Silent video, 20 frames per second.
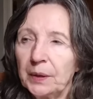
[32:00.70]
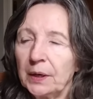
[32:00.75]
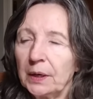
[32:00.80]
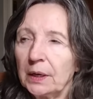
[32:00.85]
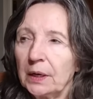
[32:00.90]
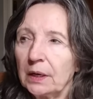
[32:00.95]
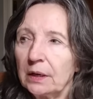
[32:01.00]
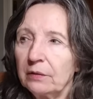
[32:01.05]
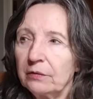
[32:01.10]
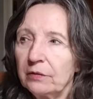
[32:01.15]

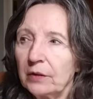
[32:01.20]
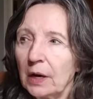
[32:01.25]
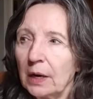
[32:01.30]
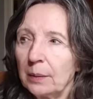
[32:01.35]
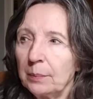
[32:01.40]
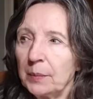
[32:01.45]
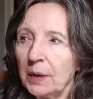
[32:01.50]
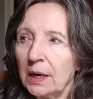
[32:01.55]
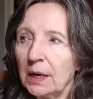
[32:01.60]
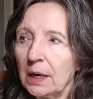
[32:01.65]
but if
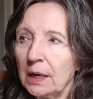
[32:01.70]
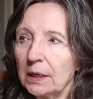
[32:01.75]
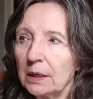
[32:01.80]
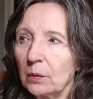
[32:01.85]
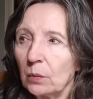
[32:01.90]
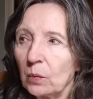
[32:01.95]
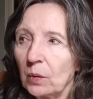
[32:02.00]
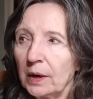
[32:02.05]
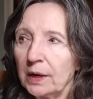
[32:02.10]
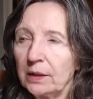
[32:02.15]
I'm
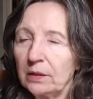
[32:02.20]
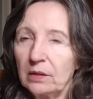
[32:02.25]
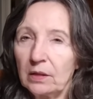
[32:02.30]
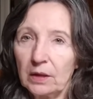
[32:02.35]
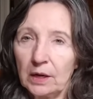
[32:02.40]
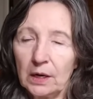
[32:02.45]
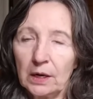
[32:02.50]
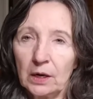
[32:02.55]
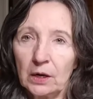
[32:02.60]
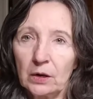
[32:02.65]
not right
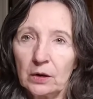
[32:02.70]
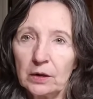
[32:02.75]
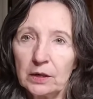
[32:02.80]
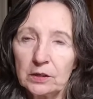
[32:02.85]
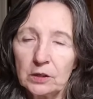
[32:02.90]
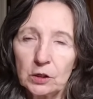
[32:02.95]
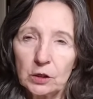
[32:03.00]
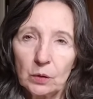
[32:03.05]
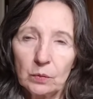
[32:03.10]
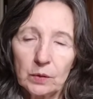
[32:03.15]
there
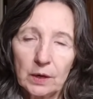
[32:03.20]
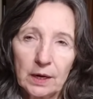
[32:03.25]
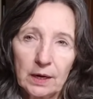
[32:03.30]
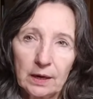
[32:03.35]
and don't